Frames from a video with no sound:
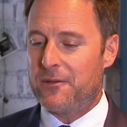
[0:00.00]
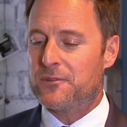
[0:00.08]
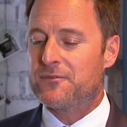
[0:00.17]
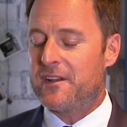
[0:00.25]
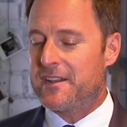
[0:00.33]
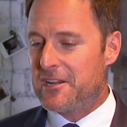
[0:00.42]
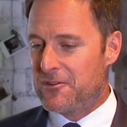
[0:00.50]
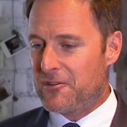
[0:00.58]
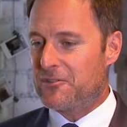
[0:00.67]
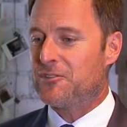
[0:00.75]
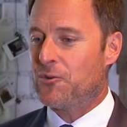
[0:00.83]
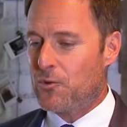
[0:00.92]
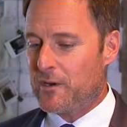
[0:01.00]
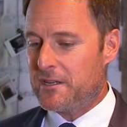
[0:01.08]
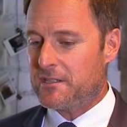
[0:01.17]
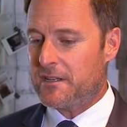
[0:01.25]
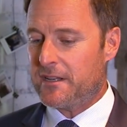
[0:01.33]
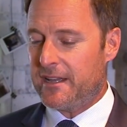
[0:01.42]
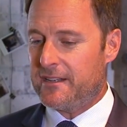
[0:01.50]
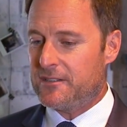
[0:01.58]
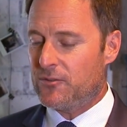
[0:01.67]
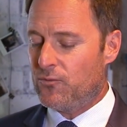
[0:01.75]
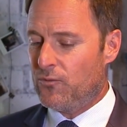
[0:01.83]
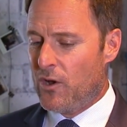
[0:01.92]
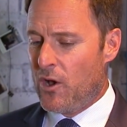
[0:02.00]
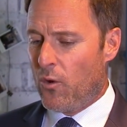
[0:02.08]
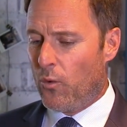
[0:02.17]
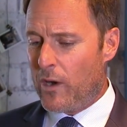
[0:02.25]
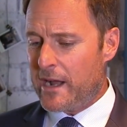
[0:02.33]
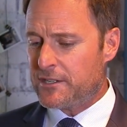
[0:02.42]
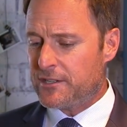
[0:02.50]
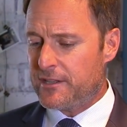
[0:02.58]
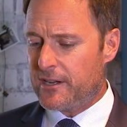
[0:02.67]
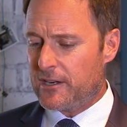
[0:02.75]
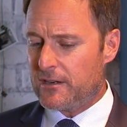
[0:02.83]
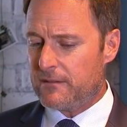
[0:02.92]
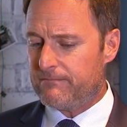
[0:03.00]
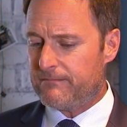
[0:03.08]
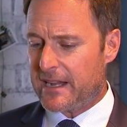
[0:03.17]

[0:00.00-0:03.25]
It was fun to hear their stories and, and to watch their,